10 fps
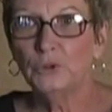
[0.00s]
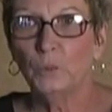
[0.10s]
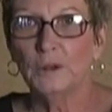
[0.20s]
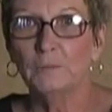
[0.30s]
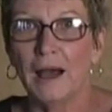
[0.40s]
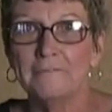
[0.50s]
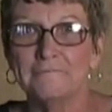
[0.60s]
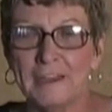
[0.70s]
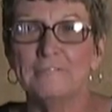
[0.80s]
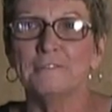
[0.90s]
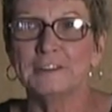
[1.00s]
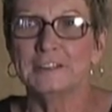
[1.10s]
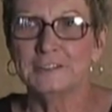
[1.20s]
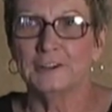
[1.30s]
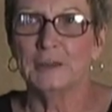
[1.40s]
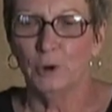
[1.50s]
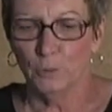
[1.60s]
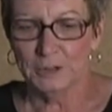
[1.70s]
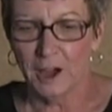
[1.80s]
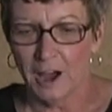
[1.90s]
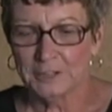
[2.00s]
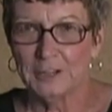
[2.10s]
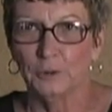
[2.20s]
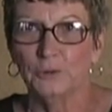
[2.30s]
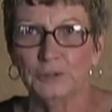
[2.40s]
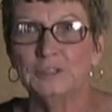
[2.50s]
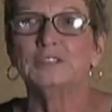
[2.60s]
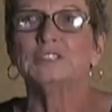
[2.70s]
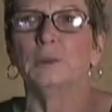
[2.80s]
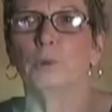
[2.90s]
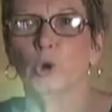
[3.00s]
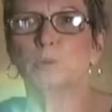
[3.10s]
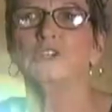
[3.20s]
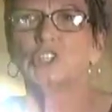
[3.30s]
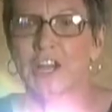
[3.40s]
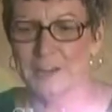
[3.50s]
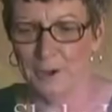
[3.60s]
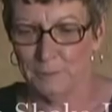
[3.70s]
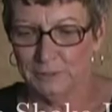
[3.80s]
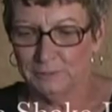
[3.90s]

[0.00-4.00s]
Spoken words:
is one of my favorite Kentucky bourbon cocktails. This is the Bourbon Shake-Up.